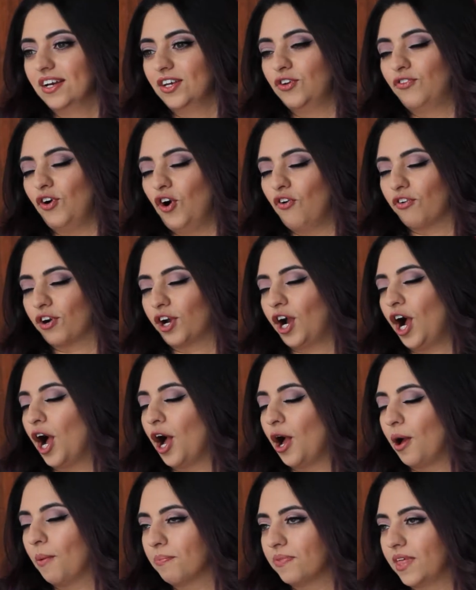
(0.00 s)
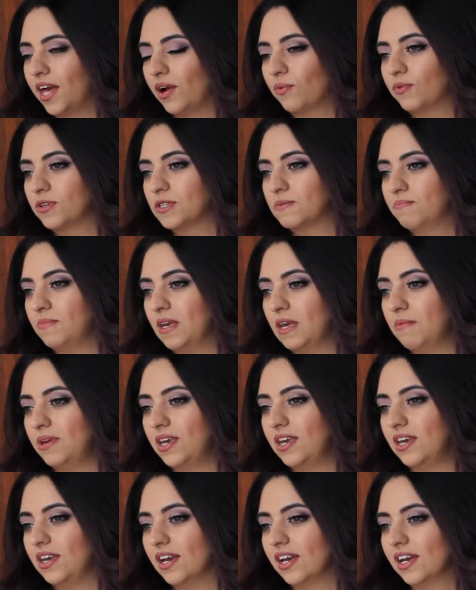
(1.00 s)
you've overcome that was
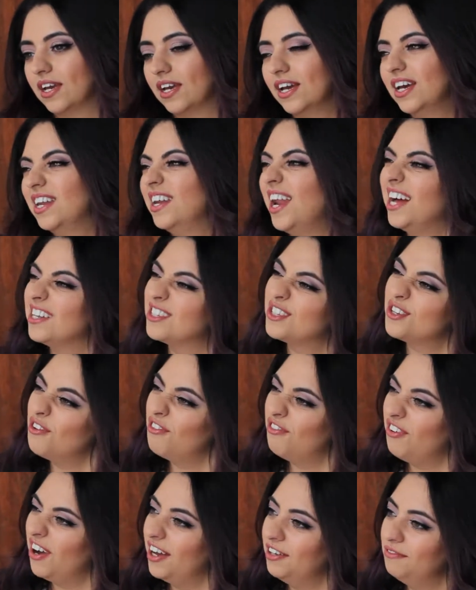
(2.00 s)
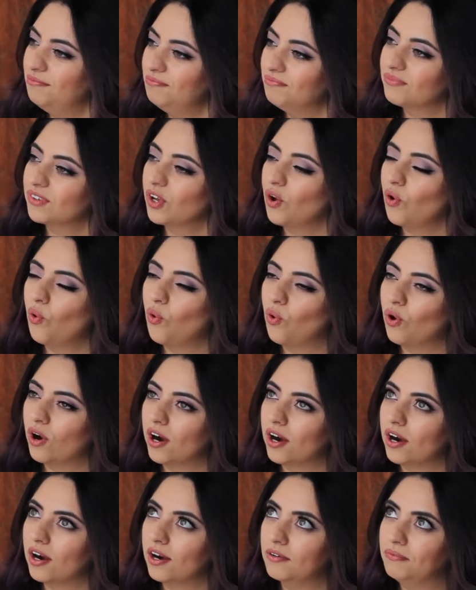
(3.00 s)
maybe not so fun,
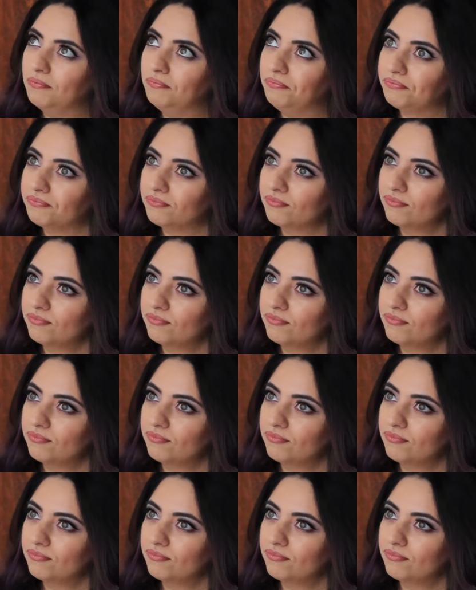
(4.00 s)
or